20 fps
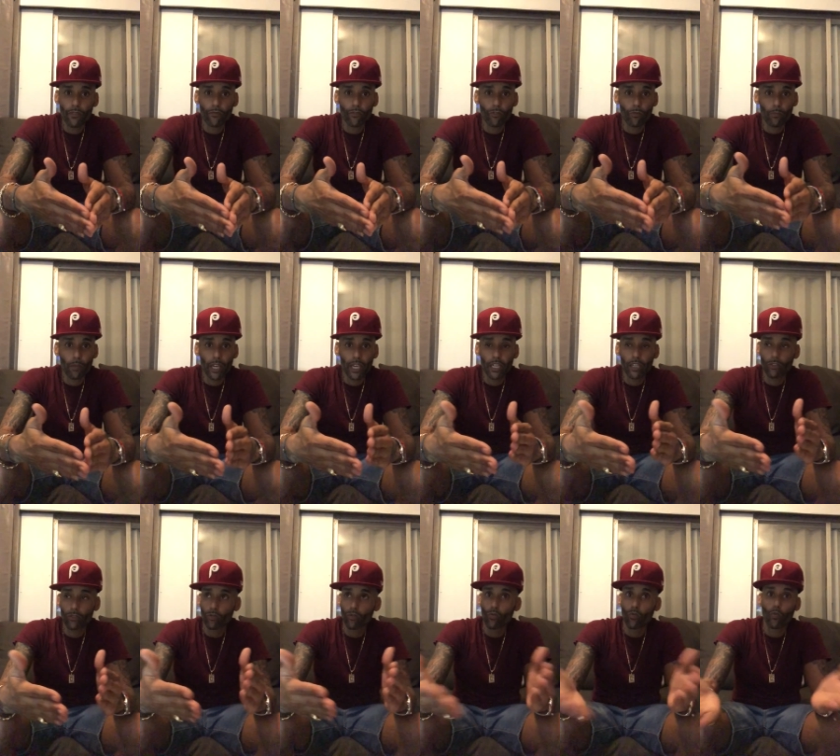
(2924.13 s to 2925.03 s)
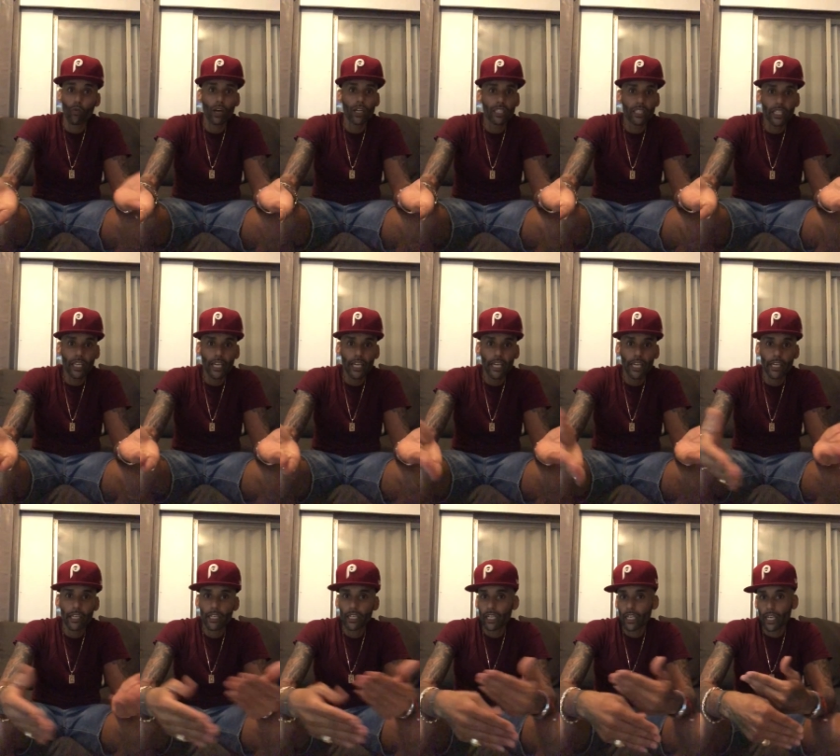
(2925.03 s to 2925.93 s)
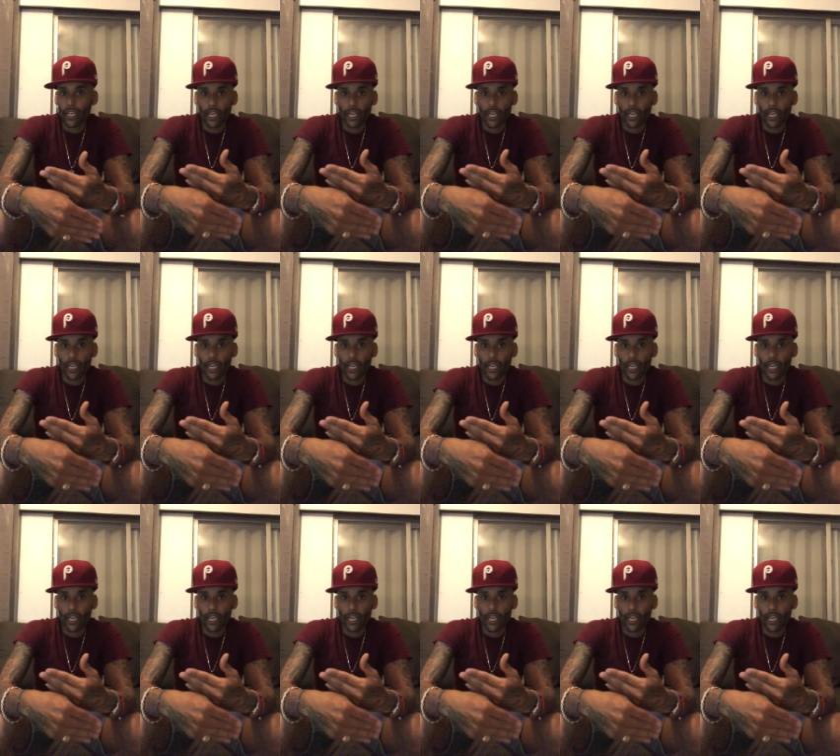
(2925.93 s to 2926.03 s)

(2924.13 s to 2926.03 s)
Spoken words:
If you made it through one day,